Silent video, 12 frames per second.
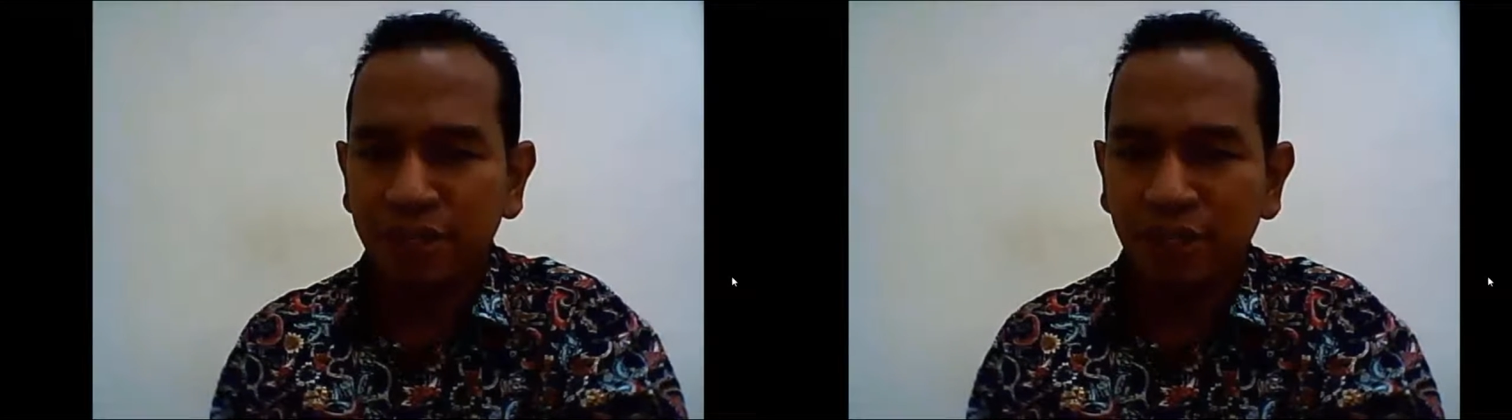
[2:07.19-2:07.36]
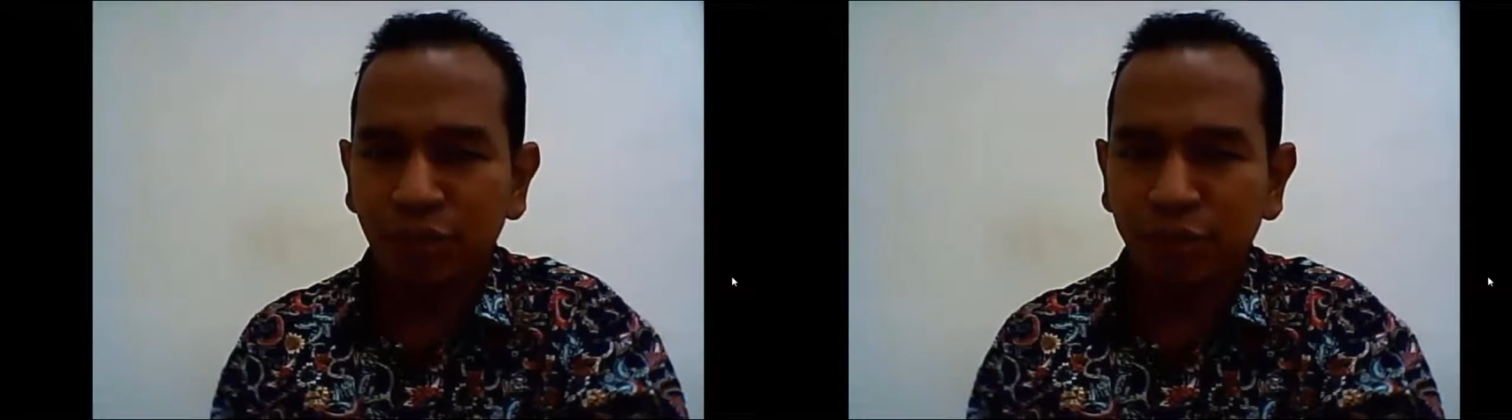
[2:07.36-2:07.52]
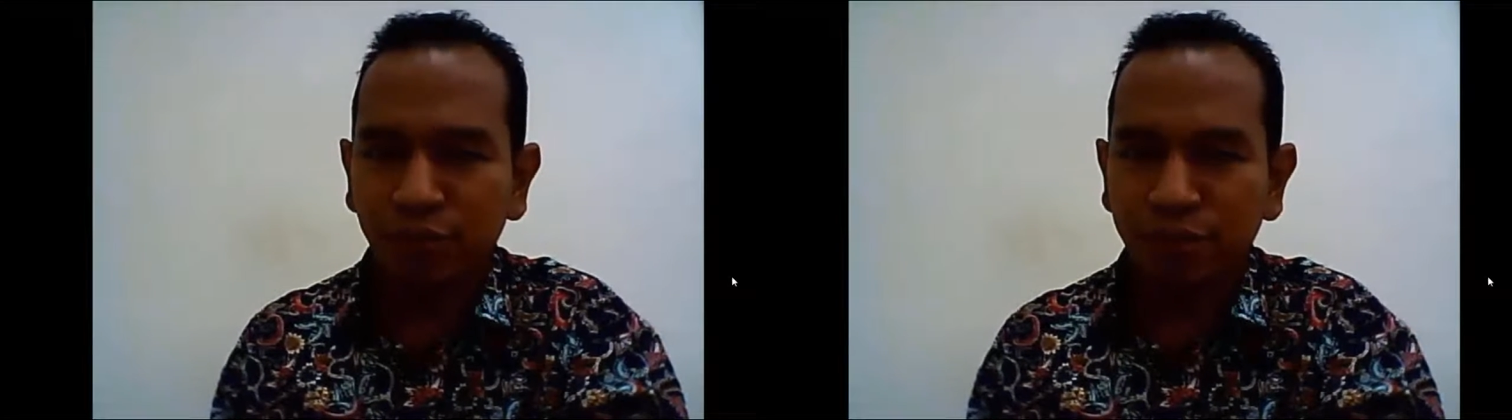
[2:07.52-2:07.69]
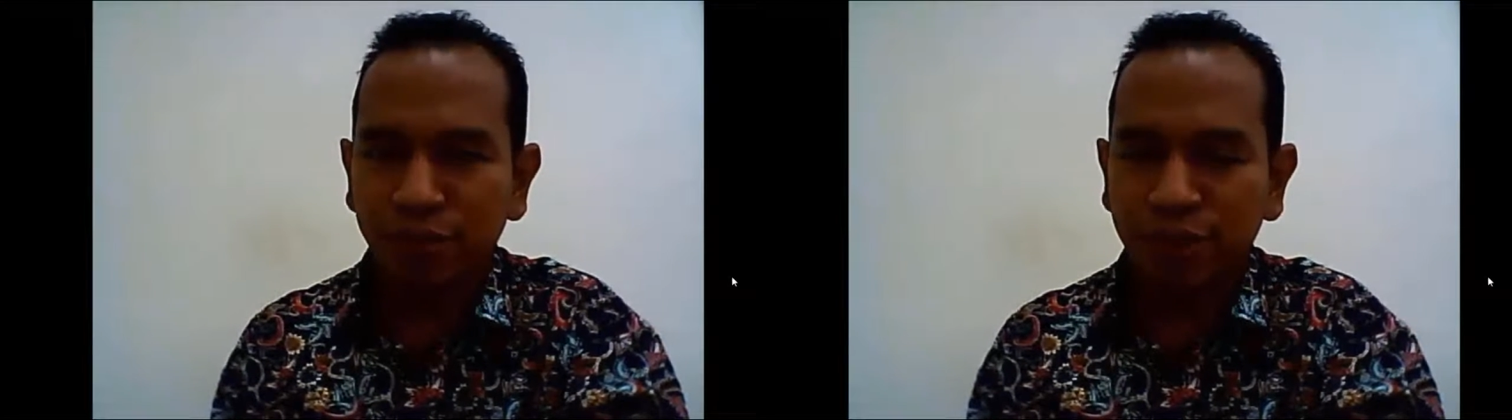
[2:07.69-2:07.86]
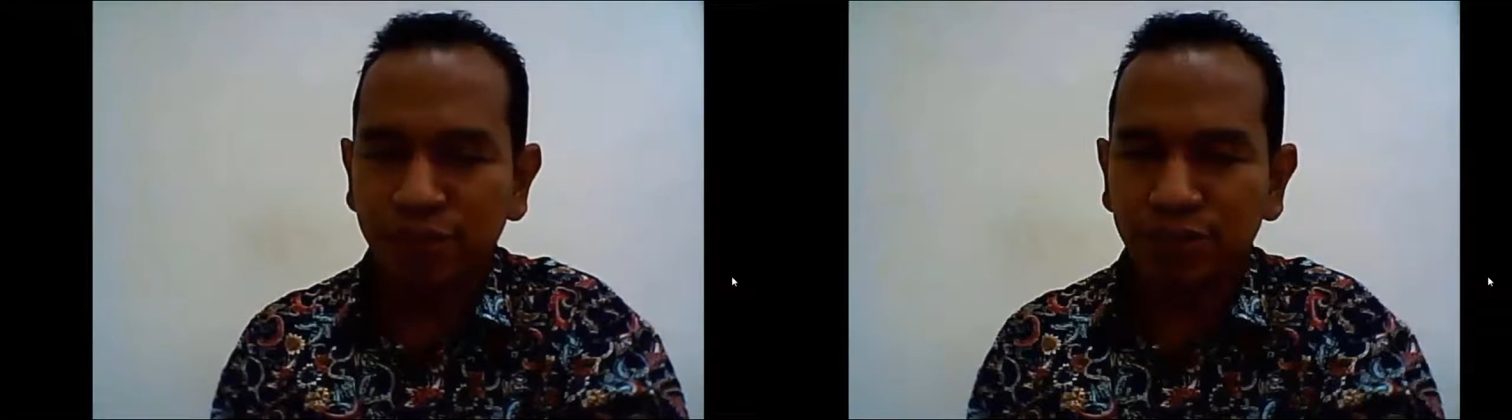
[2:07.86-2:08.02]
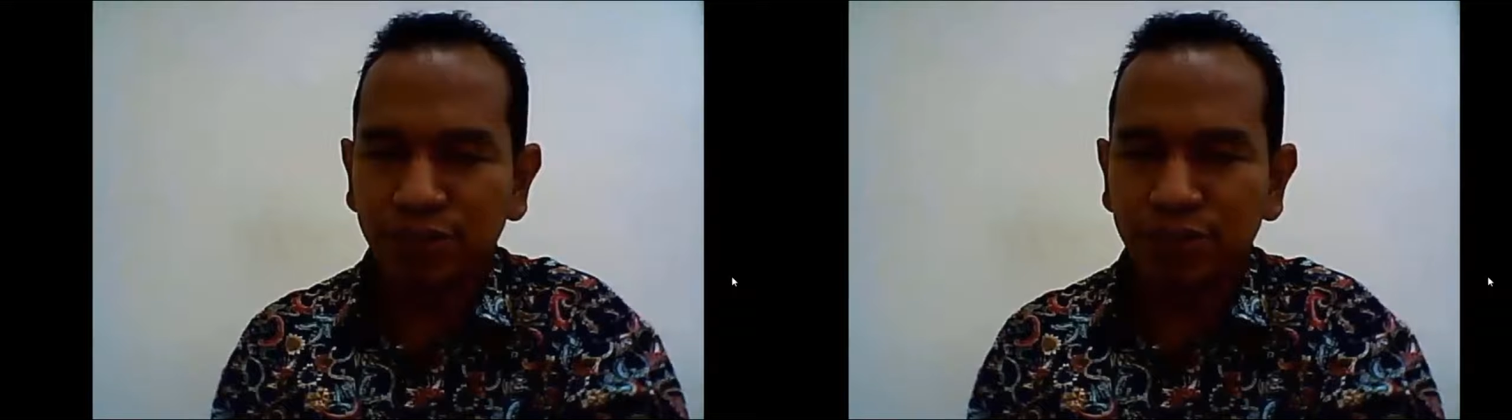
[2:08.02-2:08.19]
reading
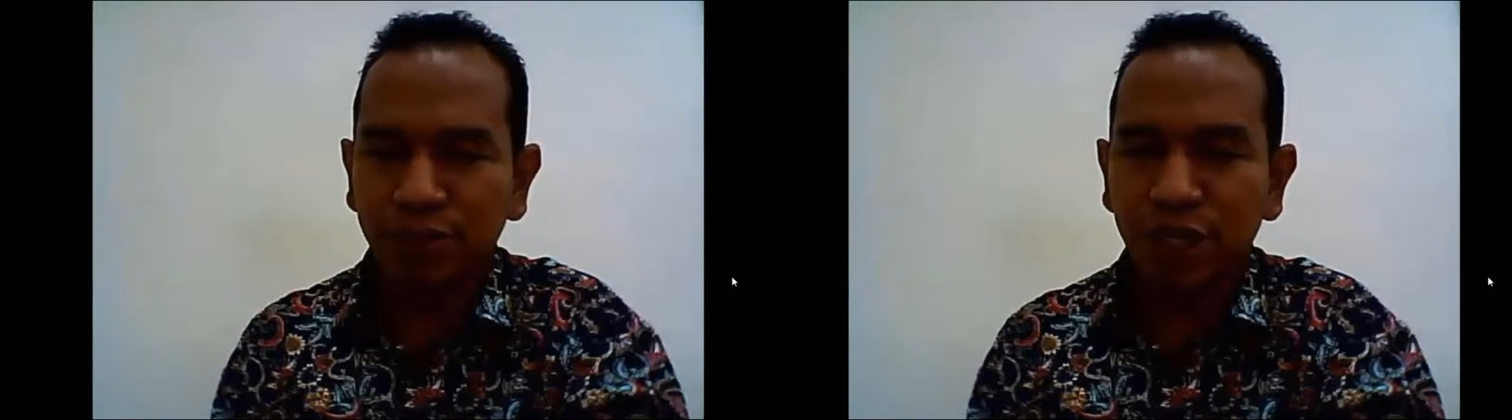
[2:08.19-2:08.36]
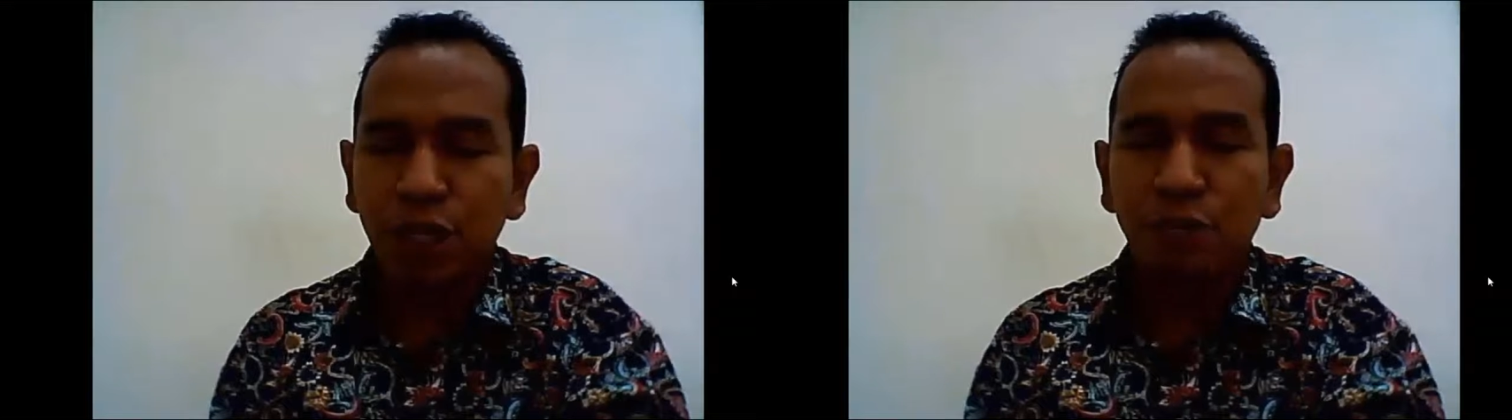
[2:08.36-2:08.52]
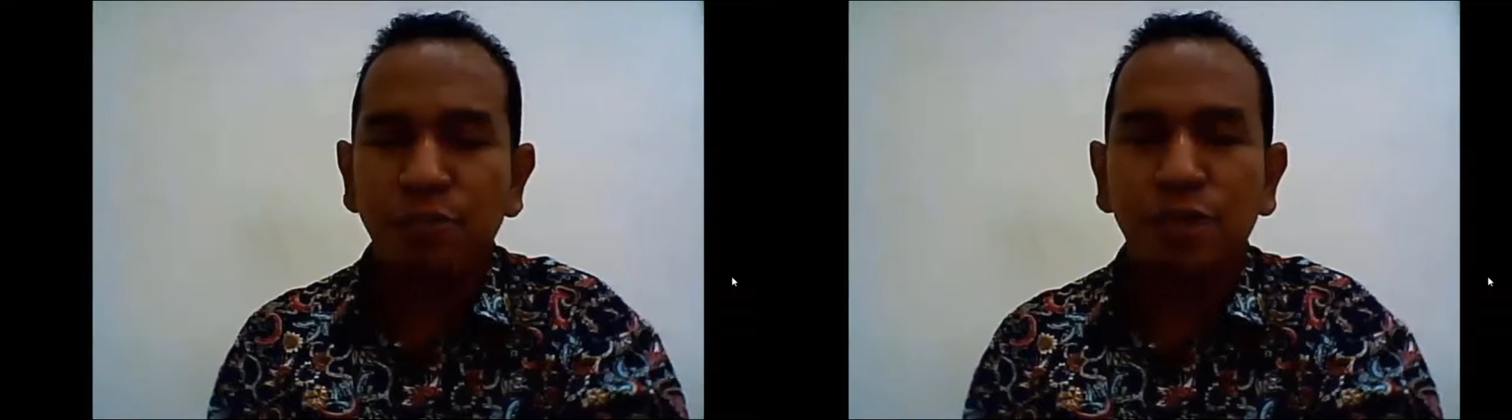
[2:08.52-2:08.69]
comprehension.